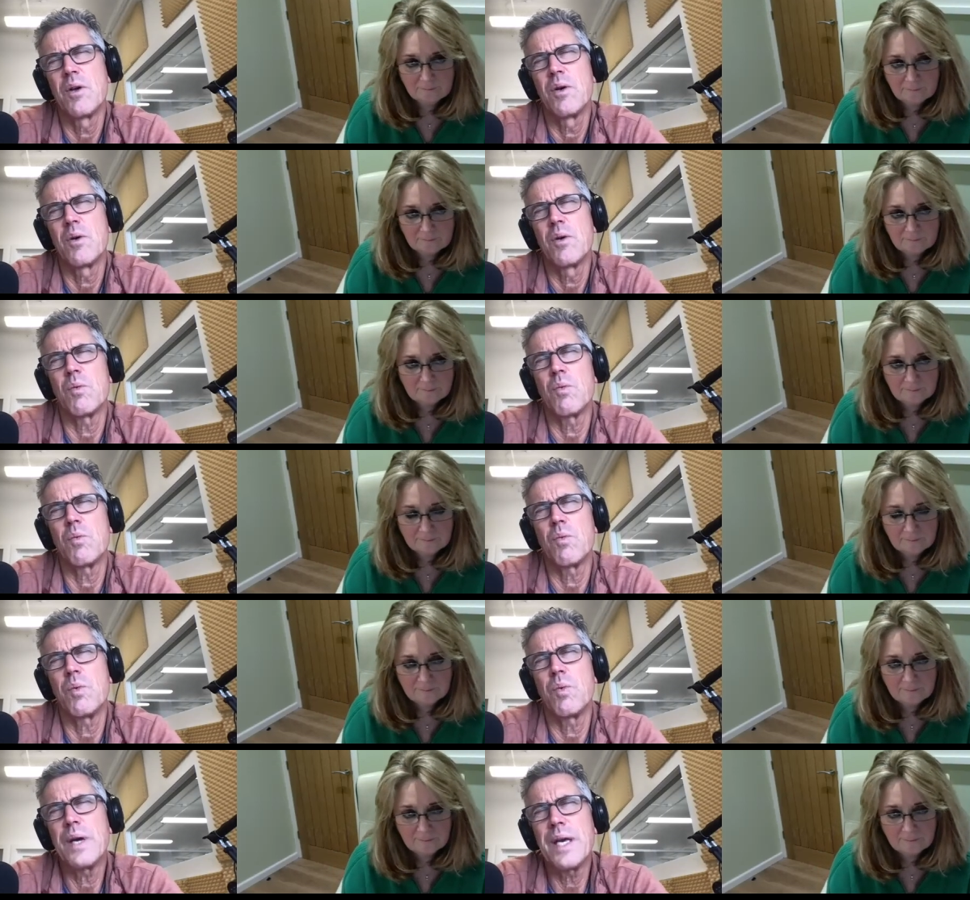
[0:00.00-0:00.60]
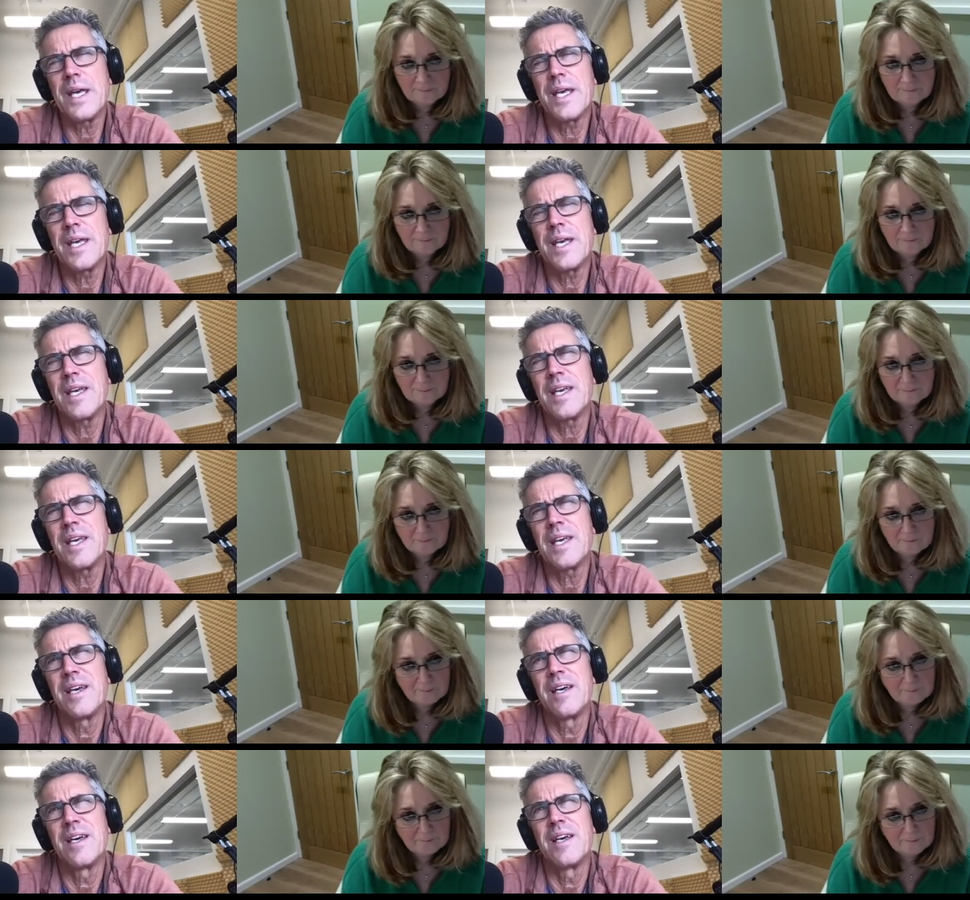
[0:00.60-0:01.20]
Speaker 1: we
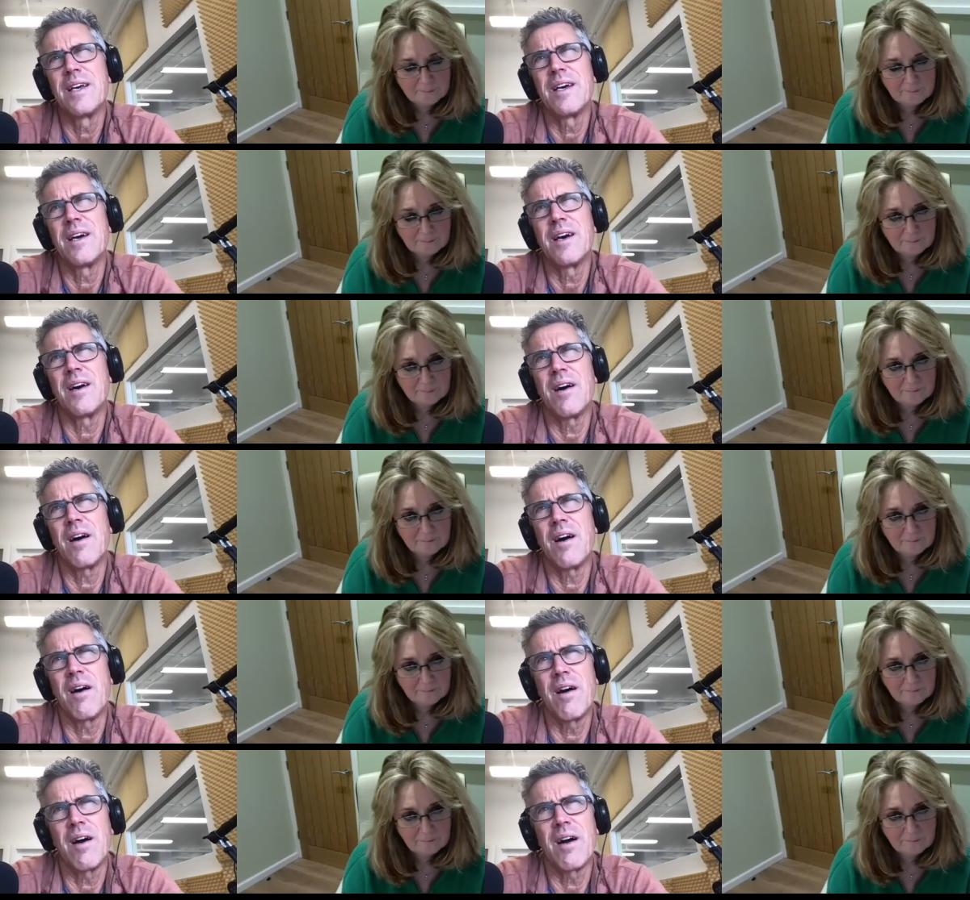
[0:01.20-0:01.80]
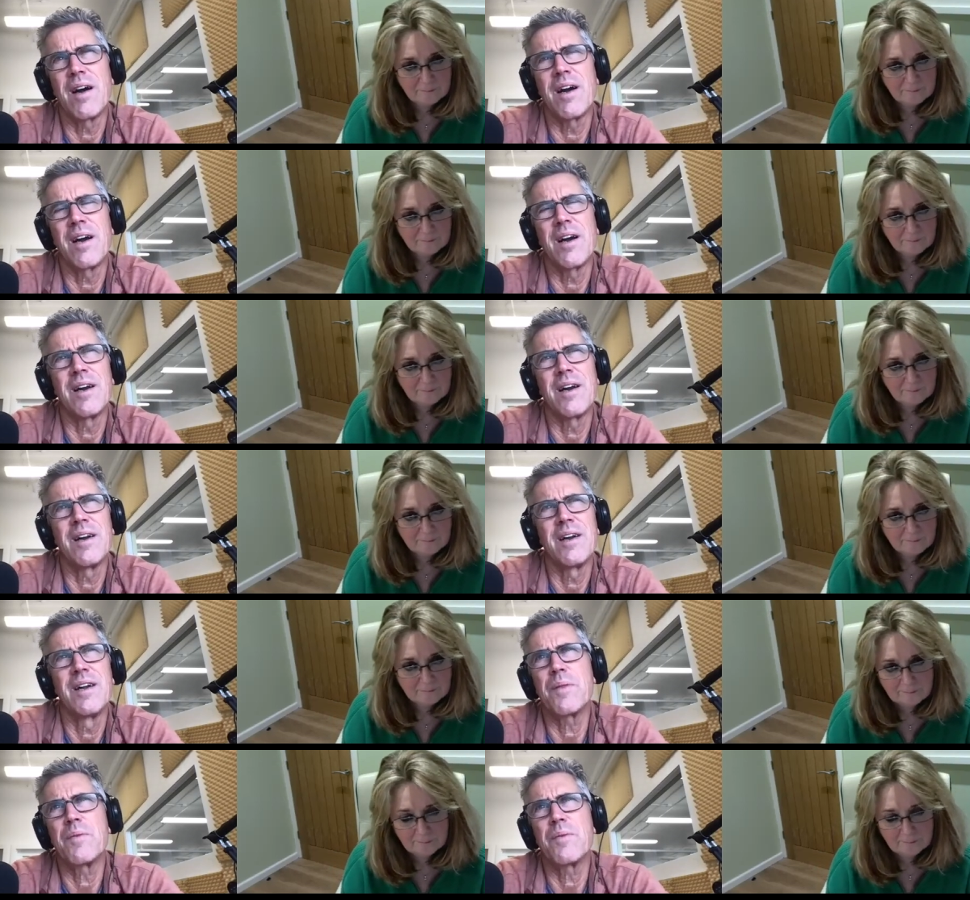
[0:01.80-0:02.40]
are
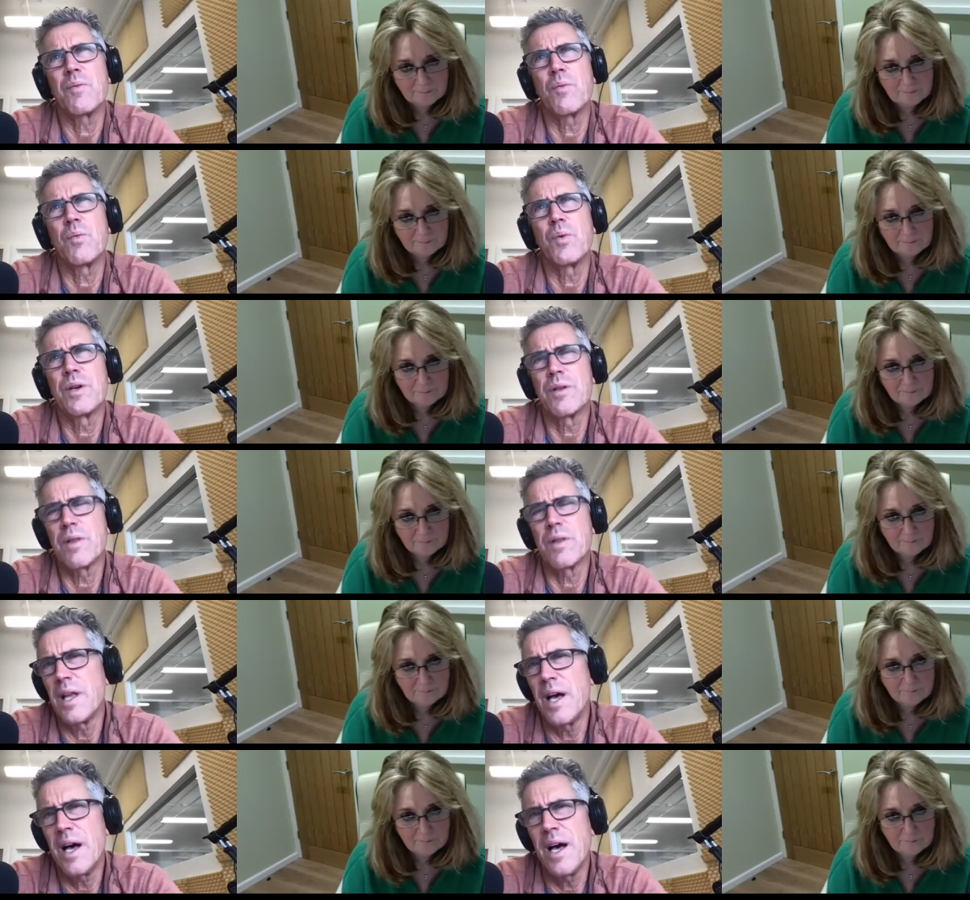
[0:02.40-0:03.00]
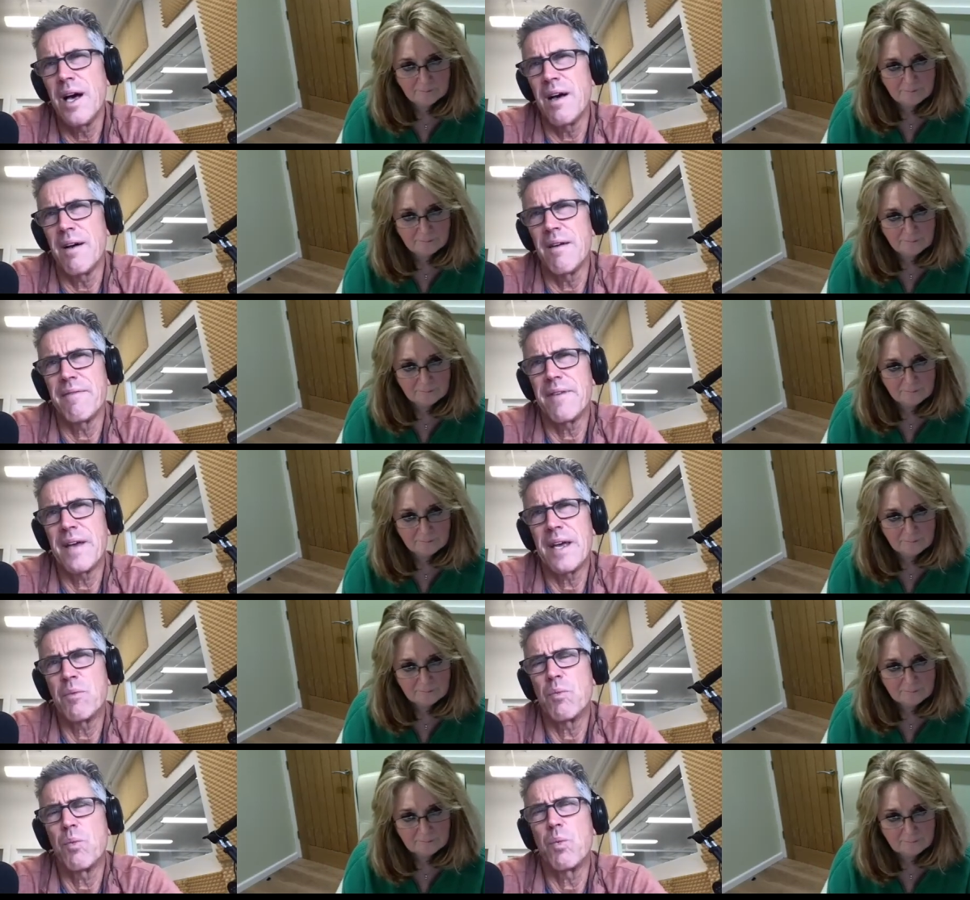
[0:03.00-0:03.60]
we're love and
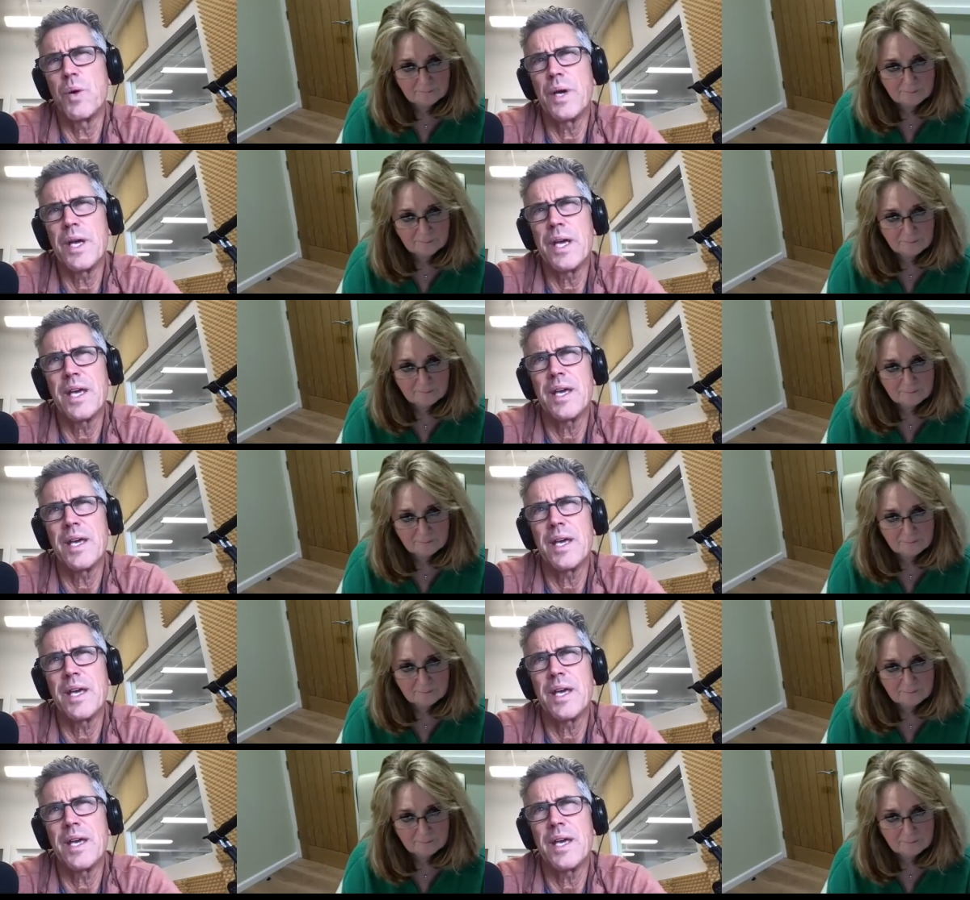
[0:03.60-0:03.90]
we,